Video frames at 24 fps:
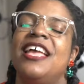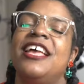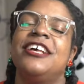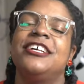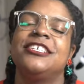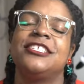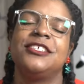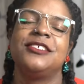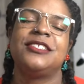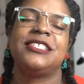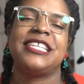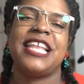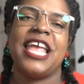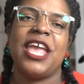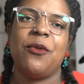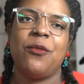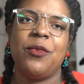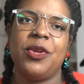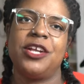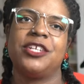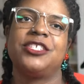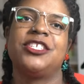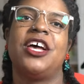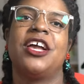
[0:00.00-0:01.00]
So today
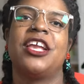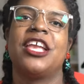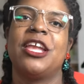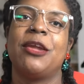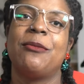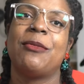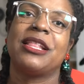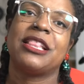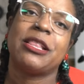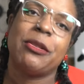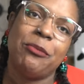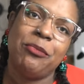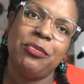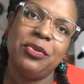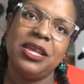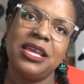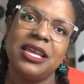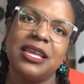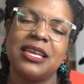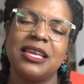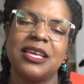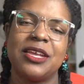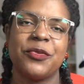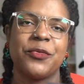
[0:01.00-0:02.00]
we are talking about the
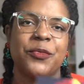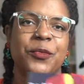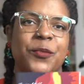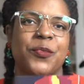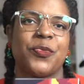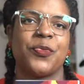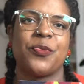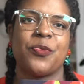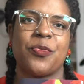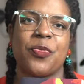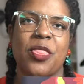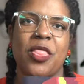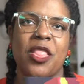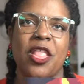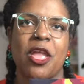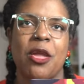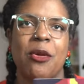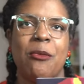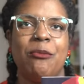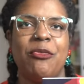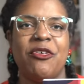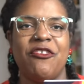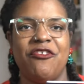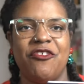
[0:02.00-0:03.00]
book,
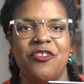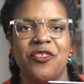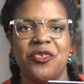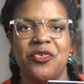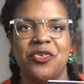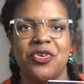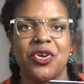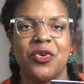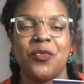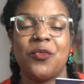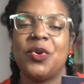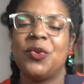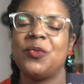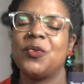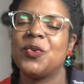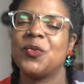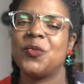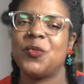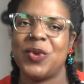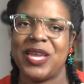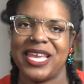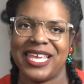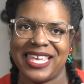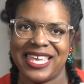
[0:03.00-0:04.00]
Before We Were
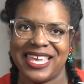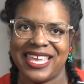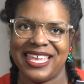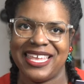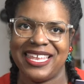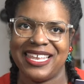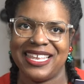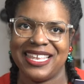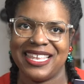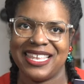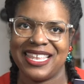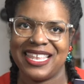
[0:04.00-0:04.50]
Wicked.